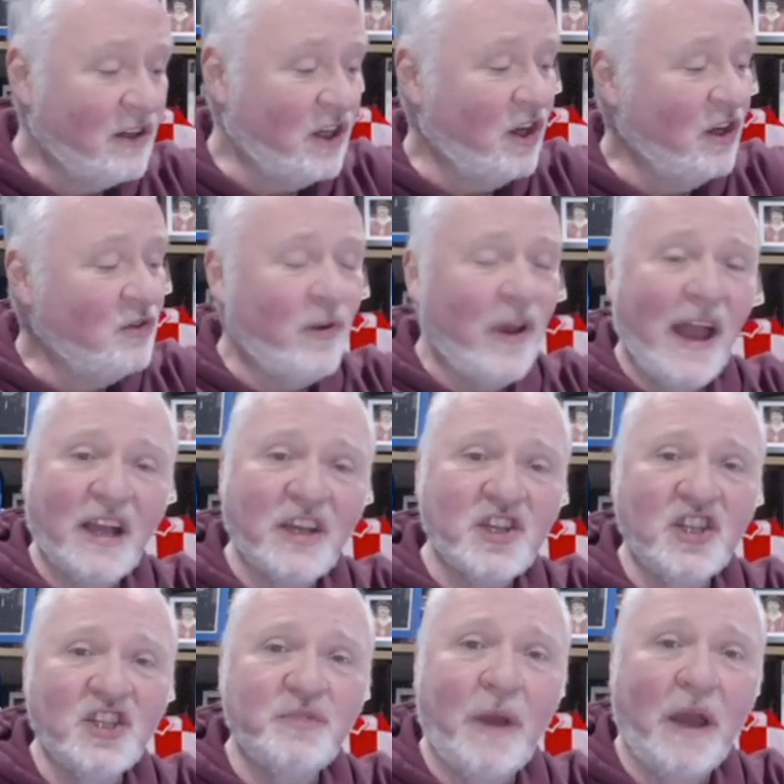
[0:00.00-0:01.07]
Good
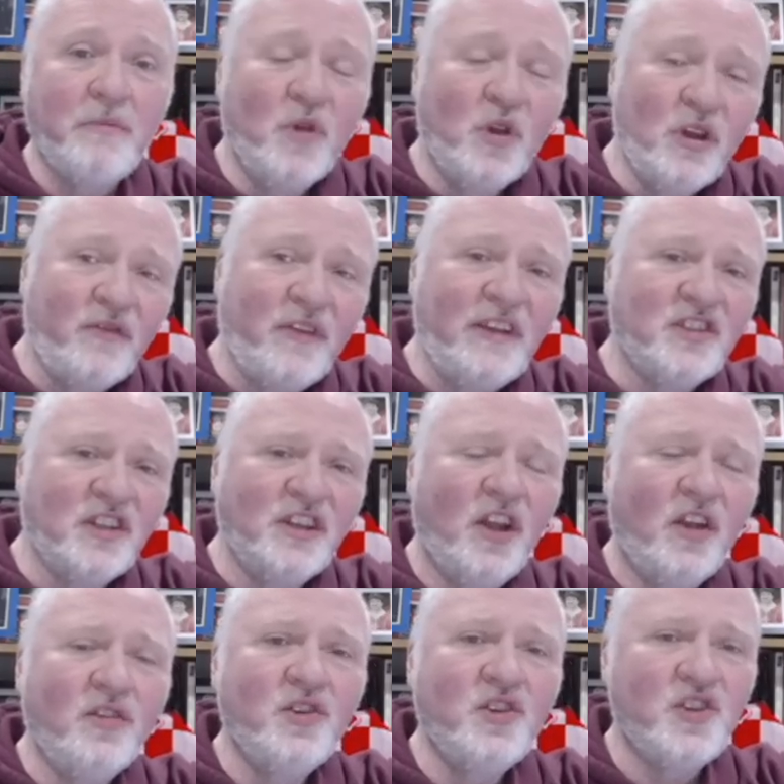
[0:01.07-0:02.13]
reactions by Murphy to
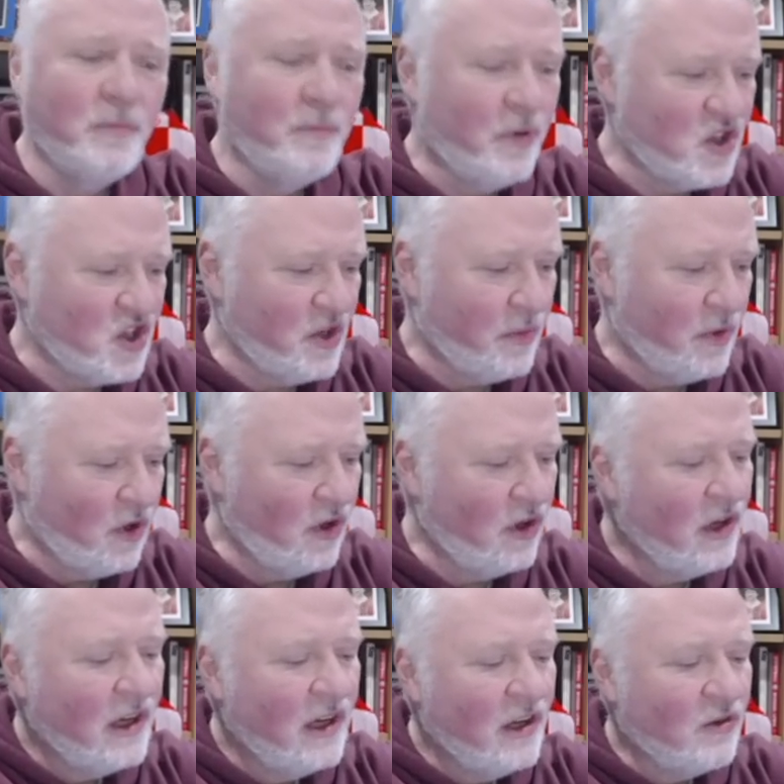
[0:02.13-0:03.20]
lunge and push the
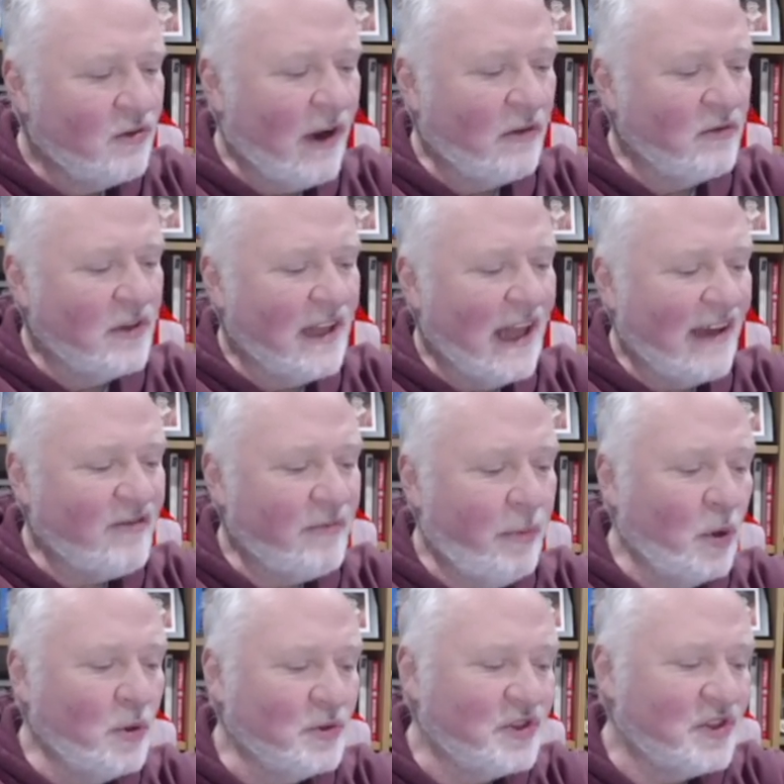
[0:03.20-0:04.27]
ball round the left
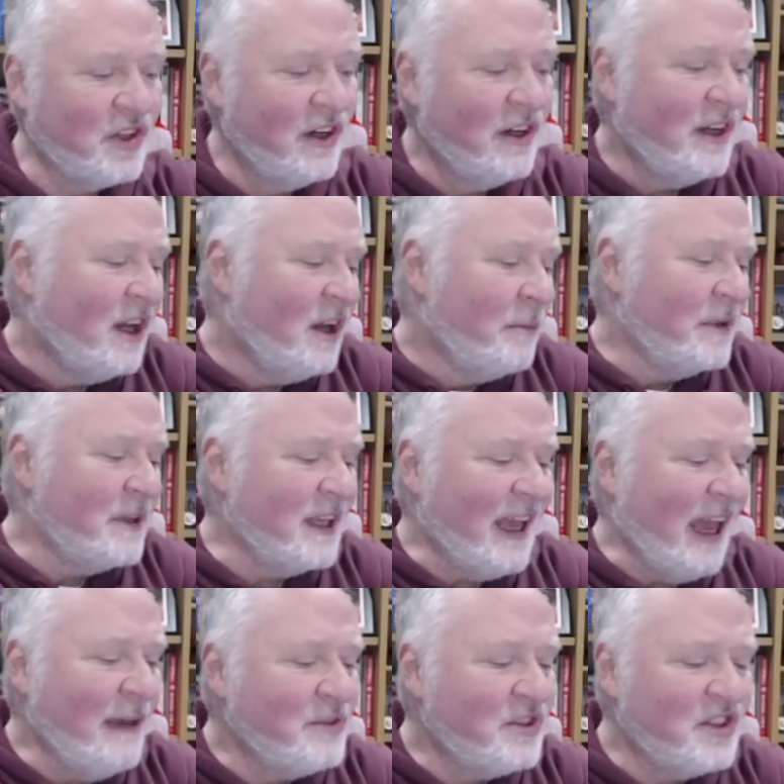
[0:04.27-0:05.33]
post. But the
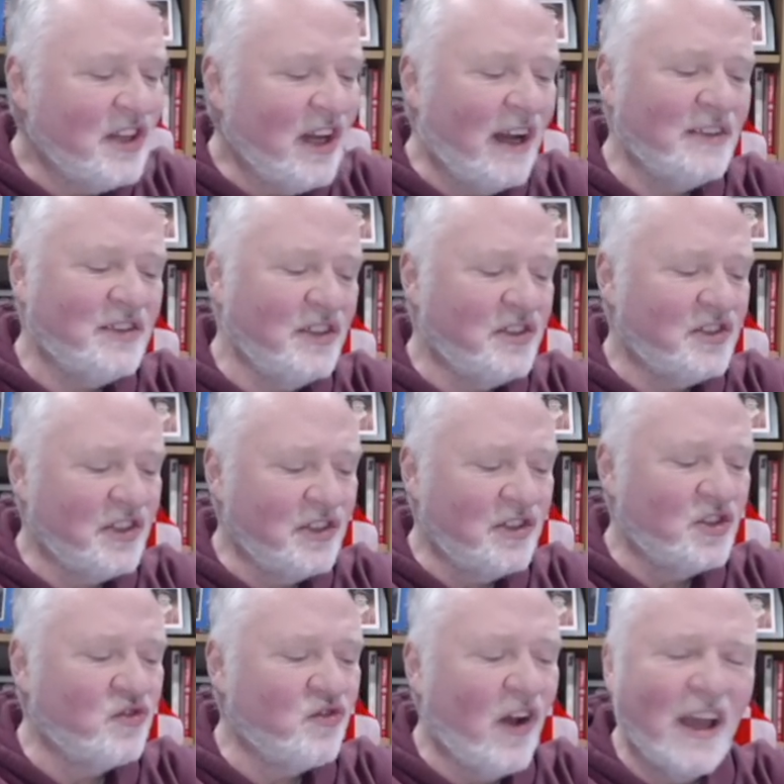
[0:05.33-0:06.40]
game started to
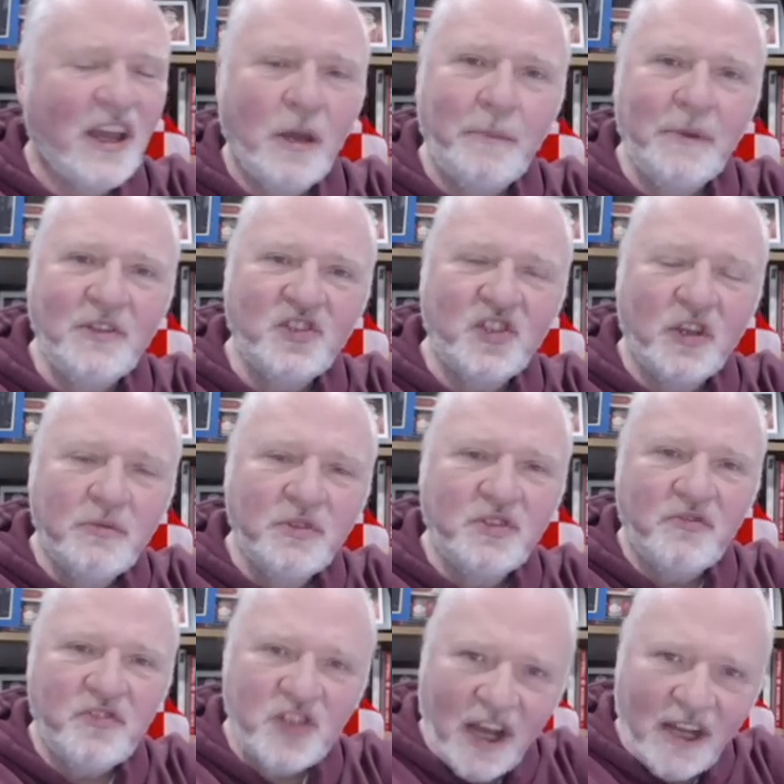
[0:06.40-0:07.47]
dry up in terms
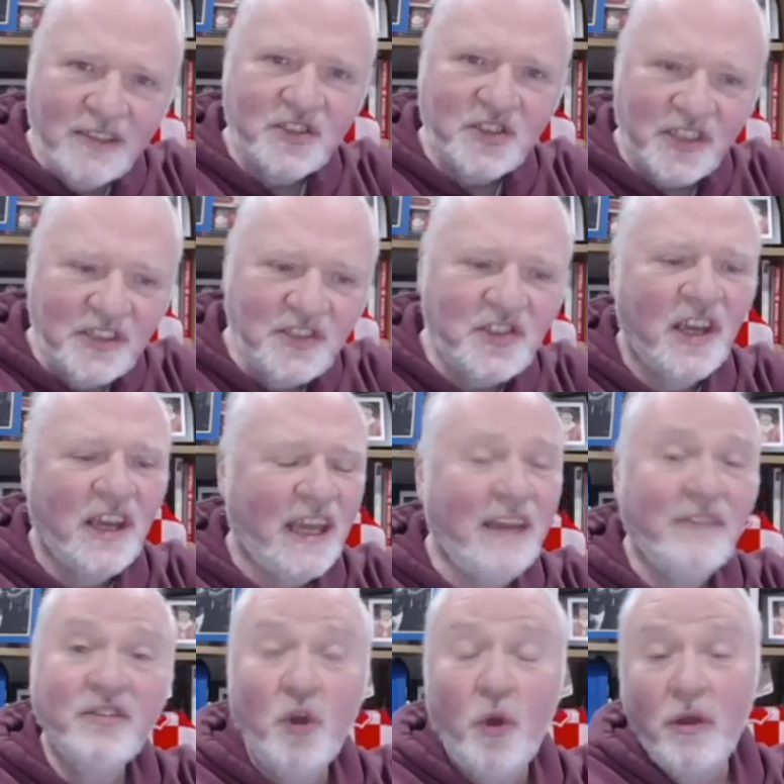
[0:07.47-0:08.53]
of chances,
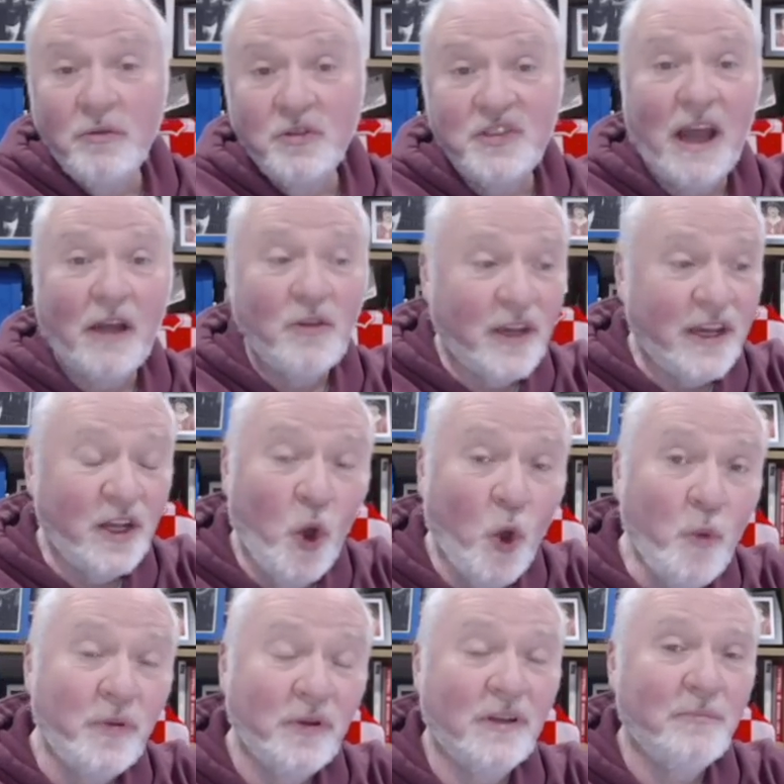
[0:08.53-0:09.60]
even though it was now looking
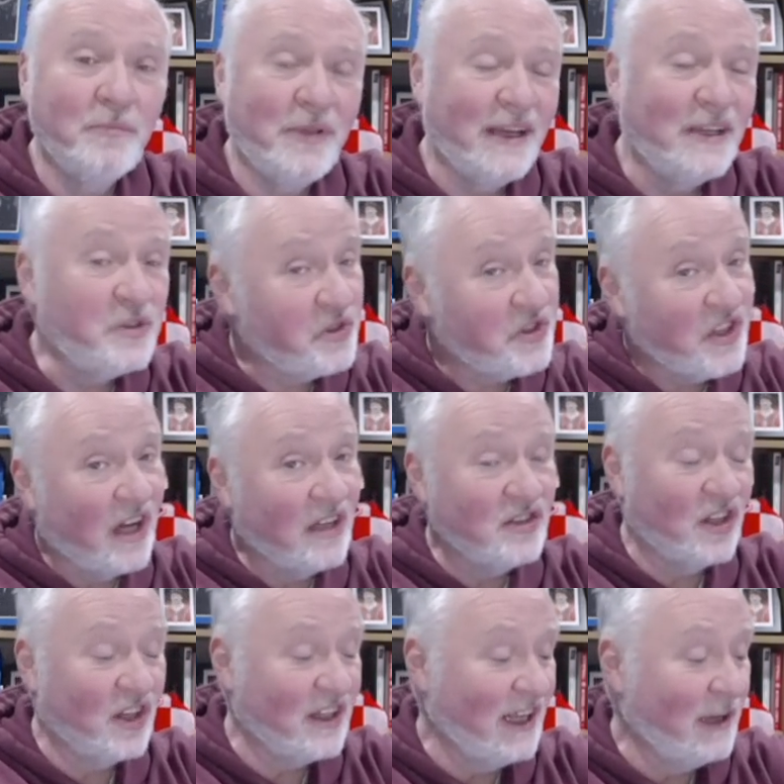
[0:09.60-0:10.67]
open and players were starting
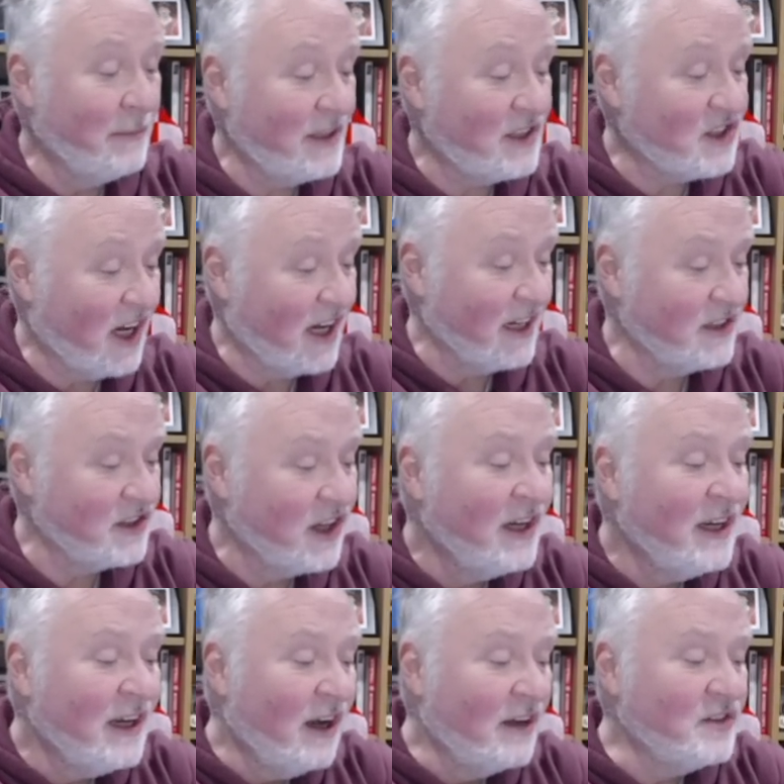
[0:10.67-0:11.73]
to look a little bit tired,
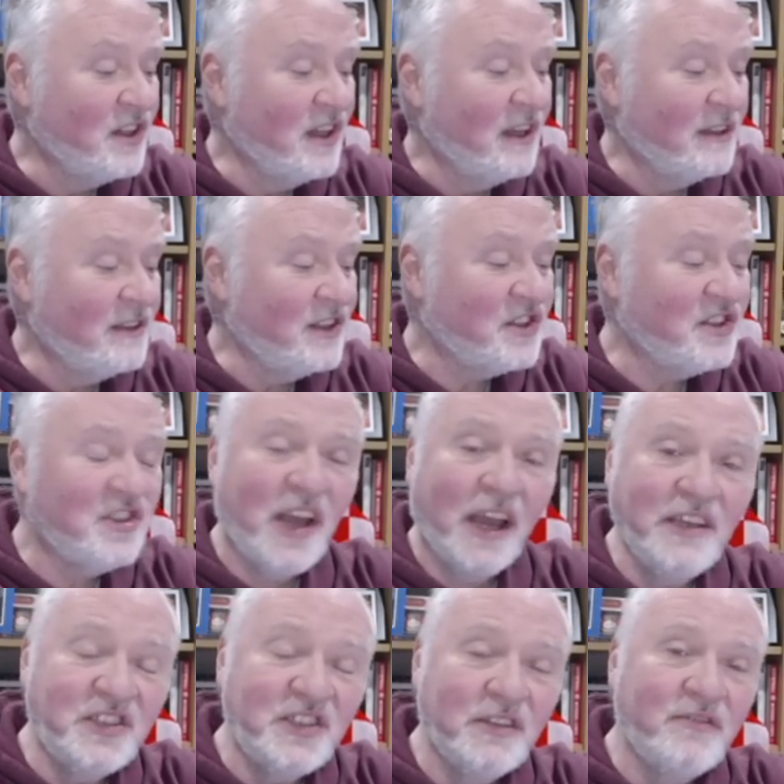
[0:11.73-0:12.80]
until a
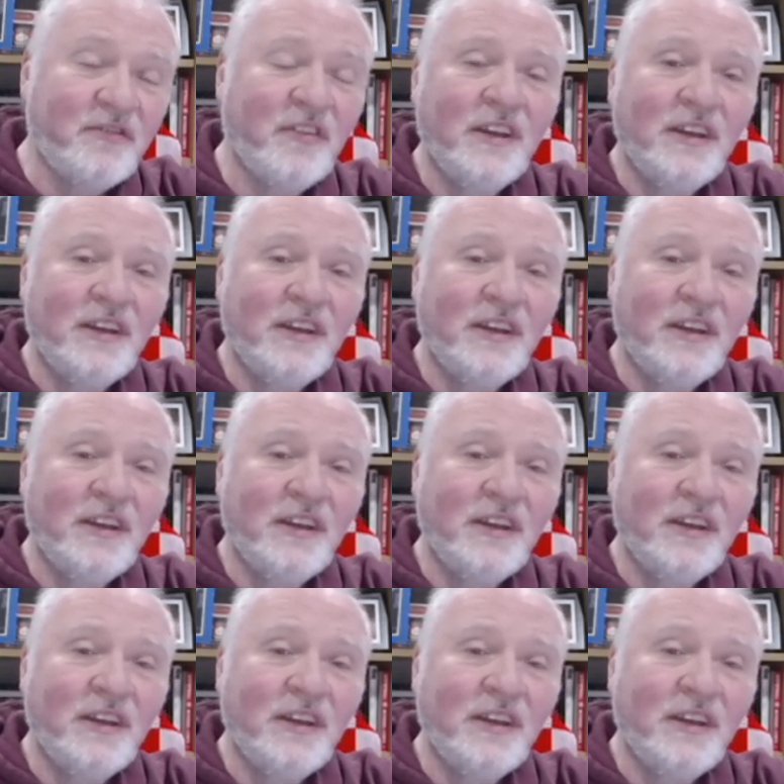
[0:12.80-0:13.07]
decisive